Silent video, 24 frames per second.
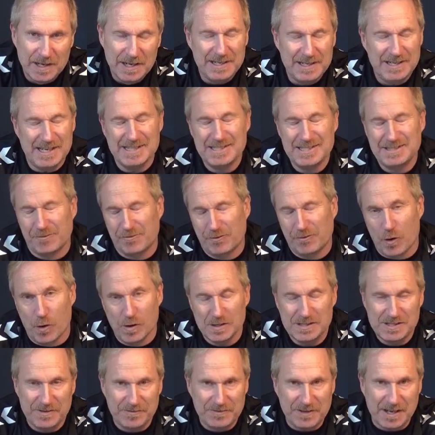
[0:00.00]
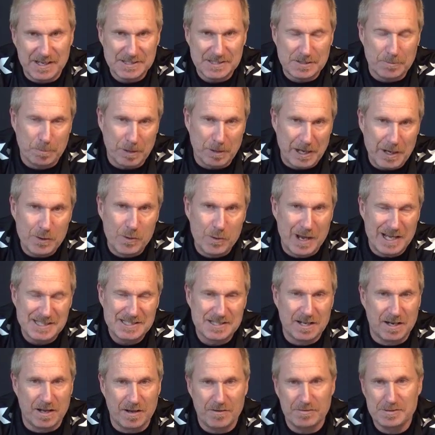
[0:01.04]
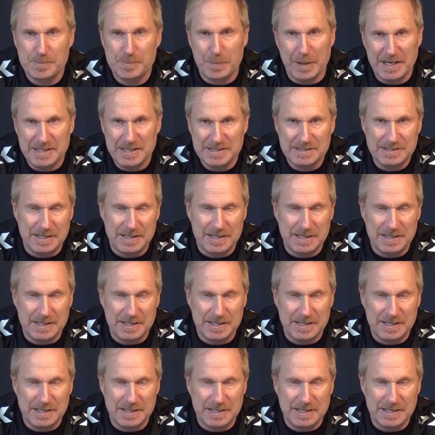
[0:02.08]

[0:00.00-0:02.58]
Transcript: Yes, of course, if there's a player who has a lot of space,